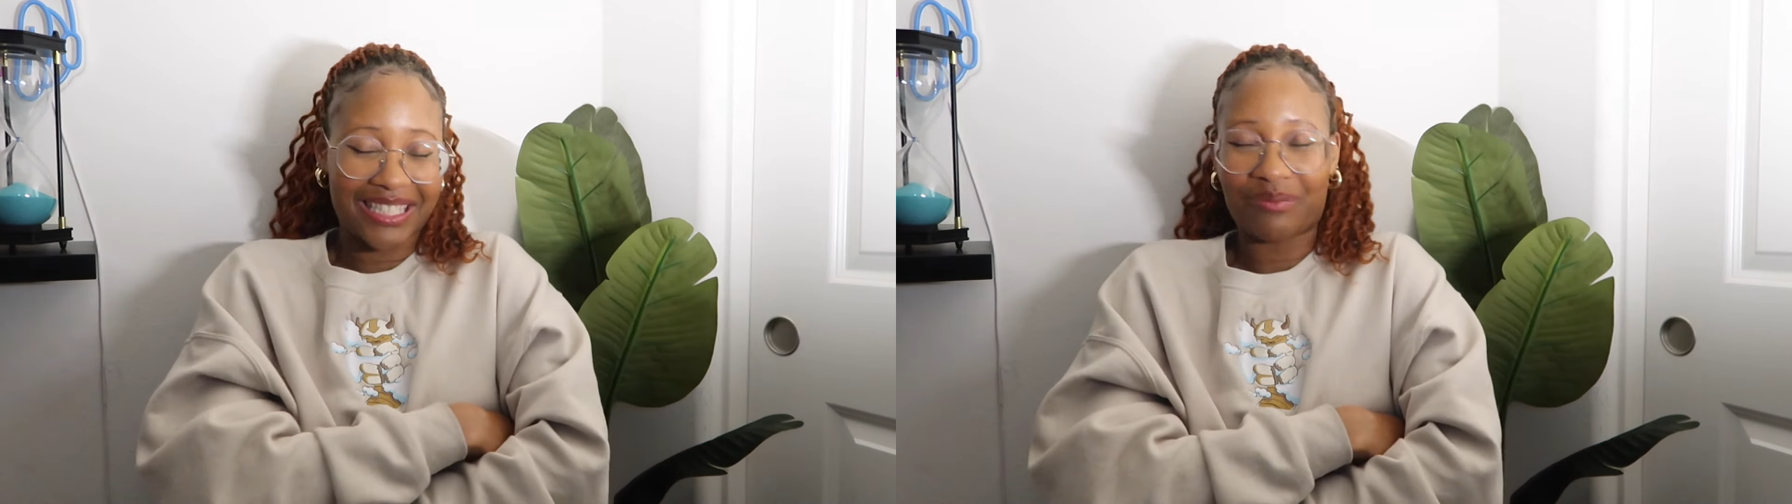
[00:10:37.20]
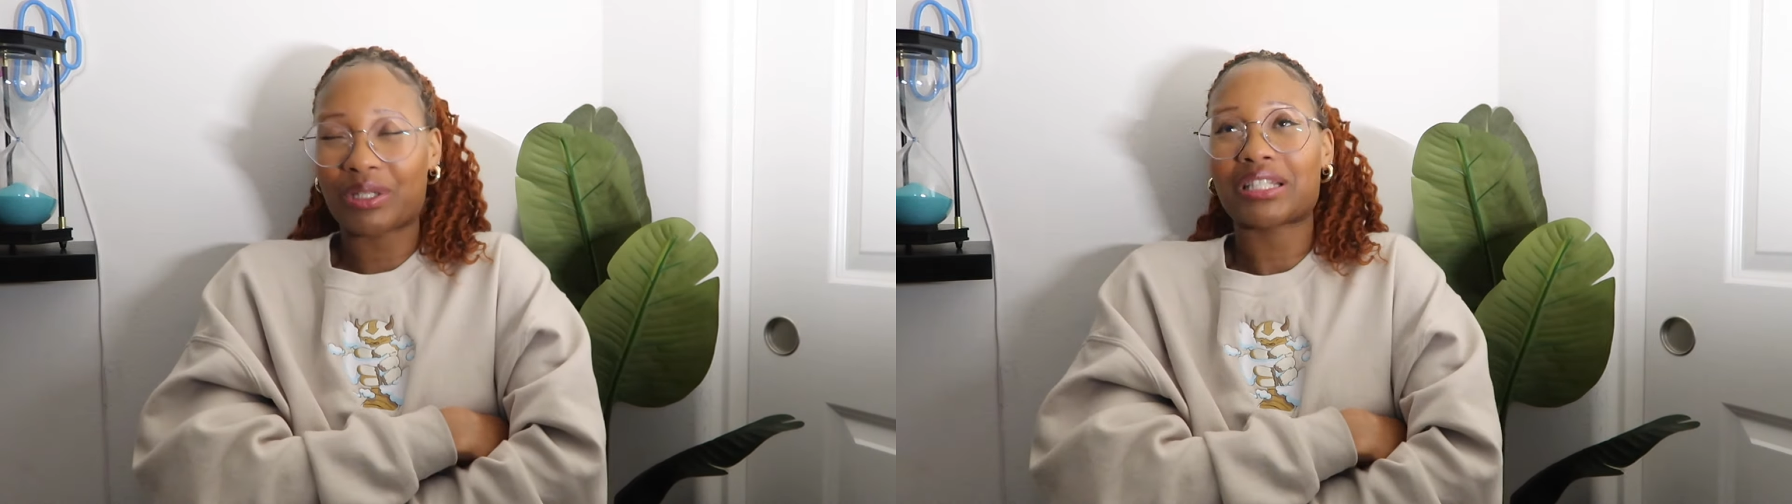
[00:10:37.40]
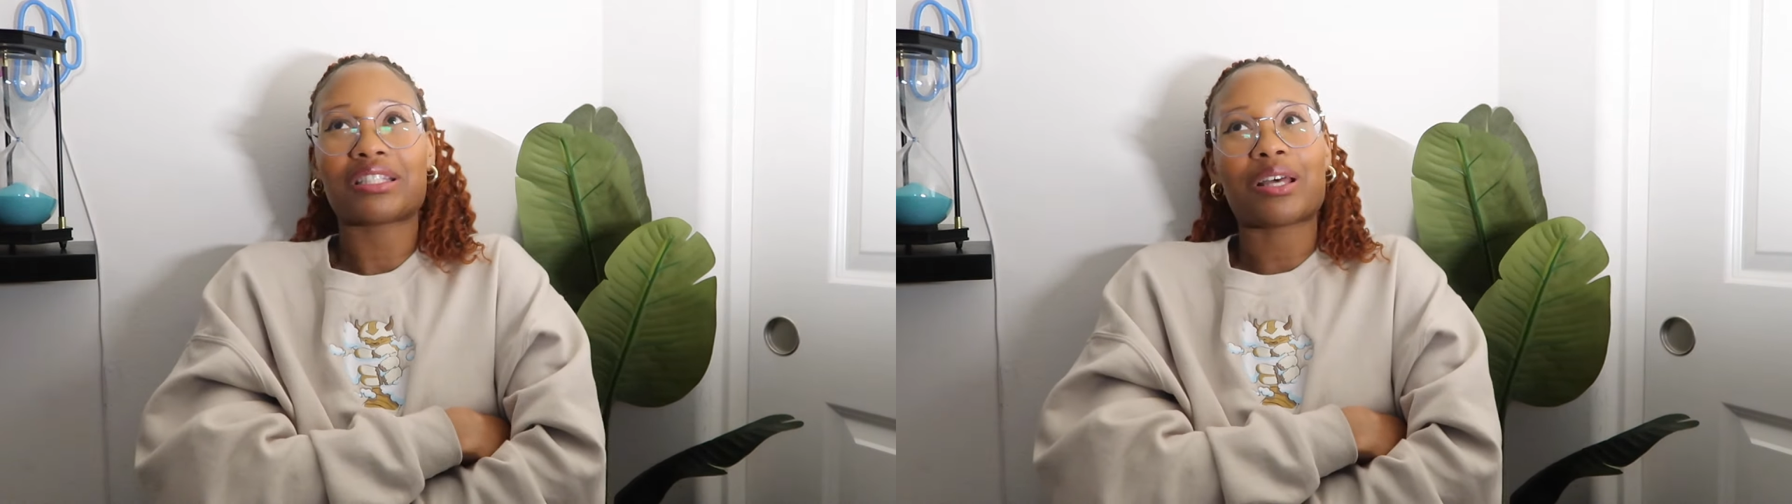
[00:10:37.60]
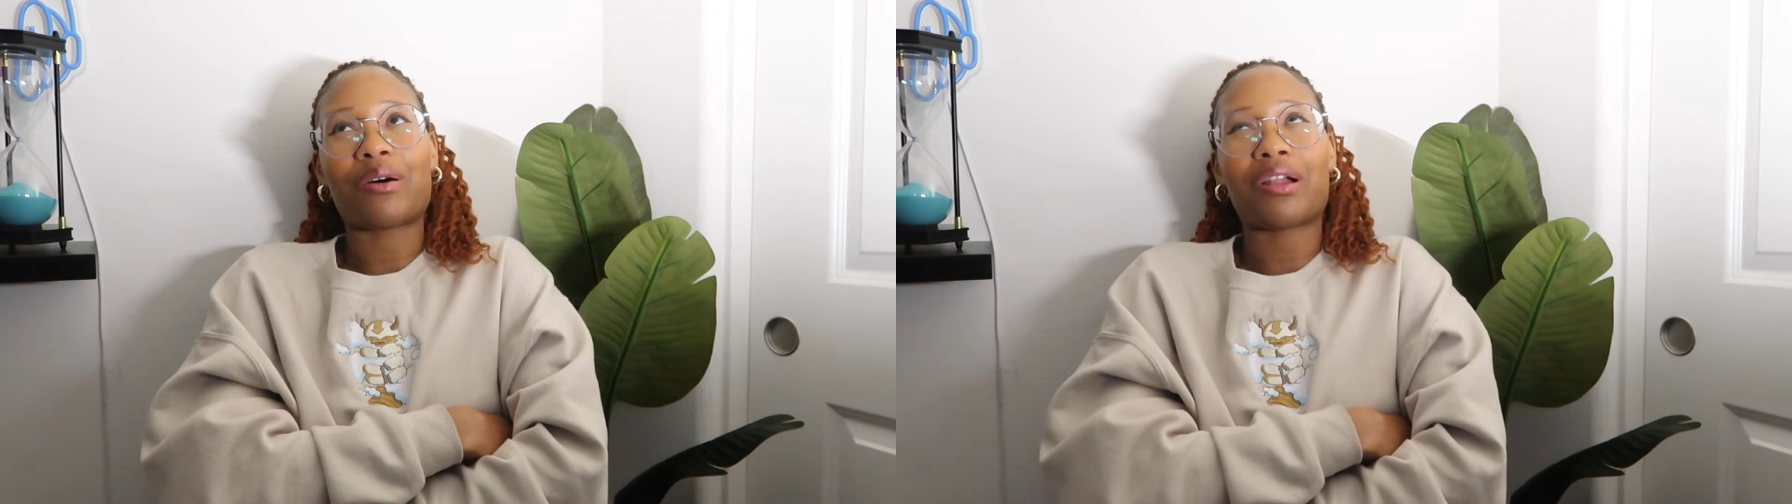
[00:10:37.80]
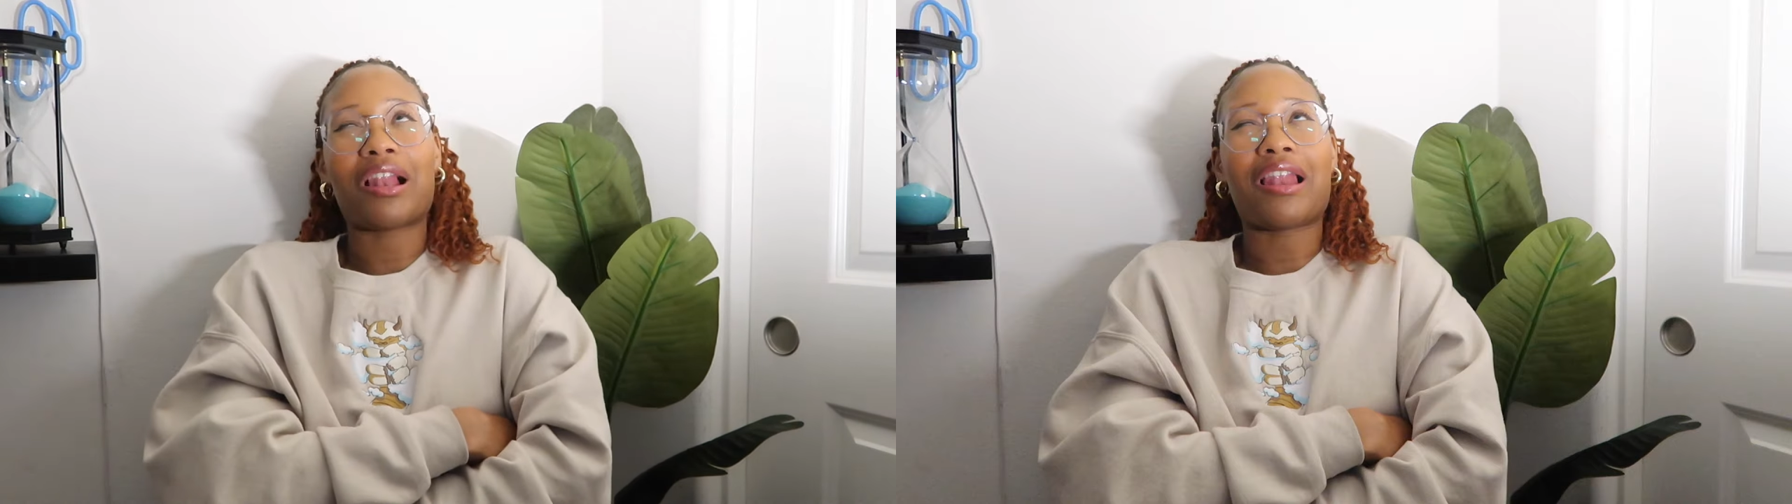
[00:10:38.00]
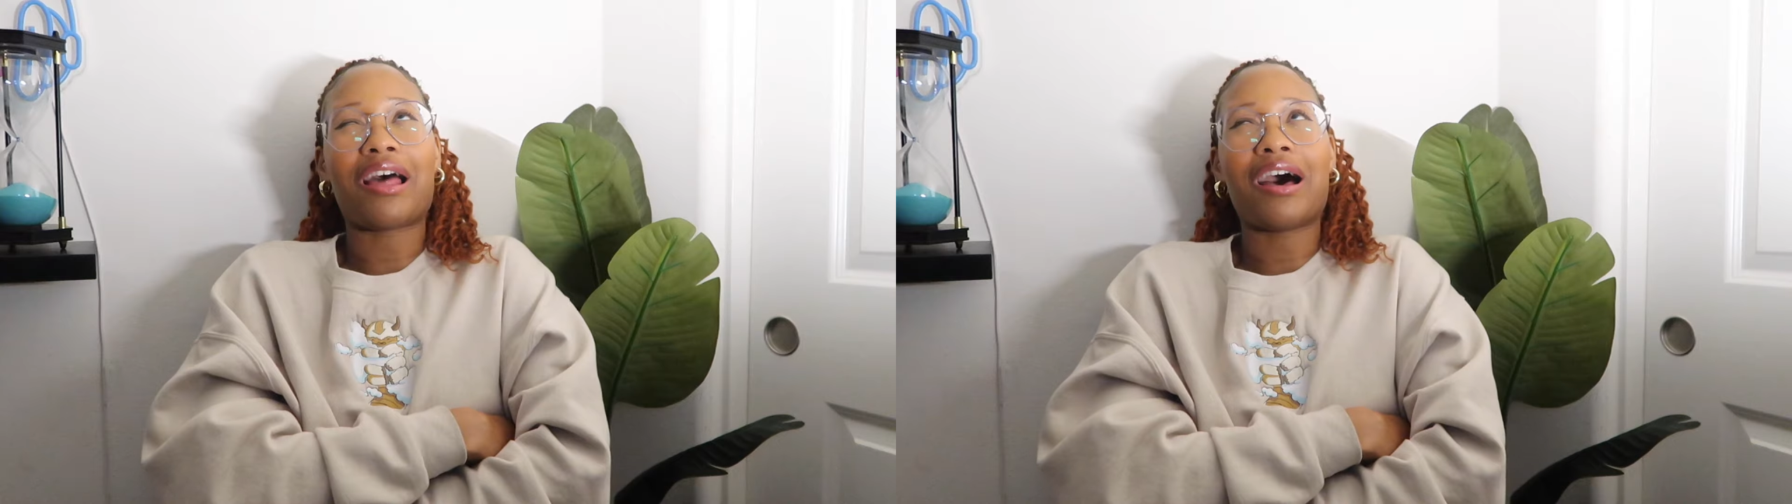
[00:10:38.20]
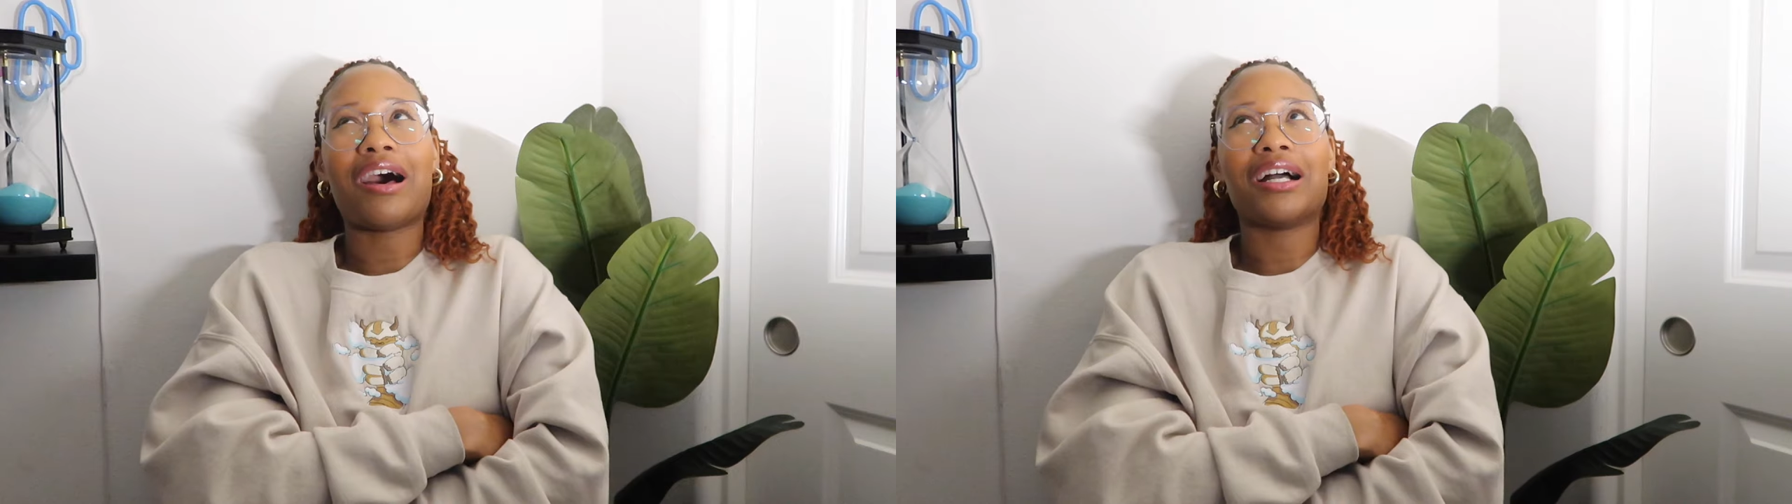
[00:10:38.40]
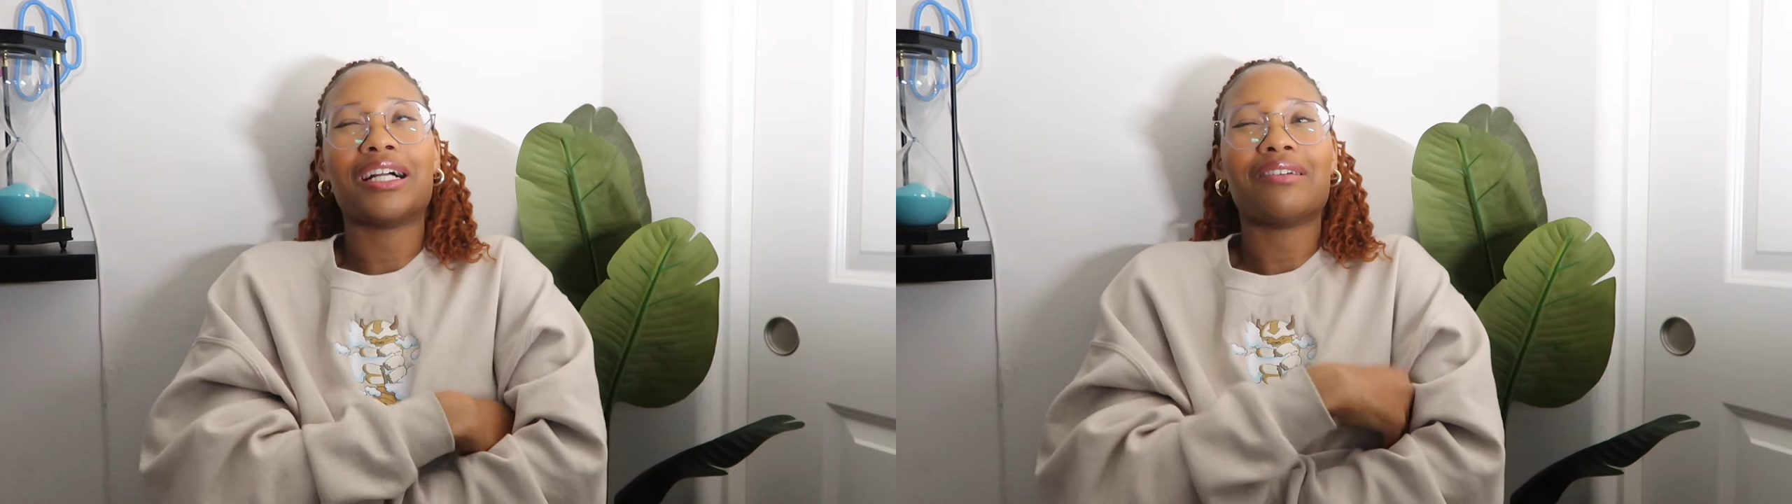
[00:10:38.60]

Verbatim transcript: It's been so long, oh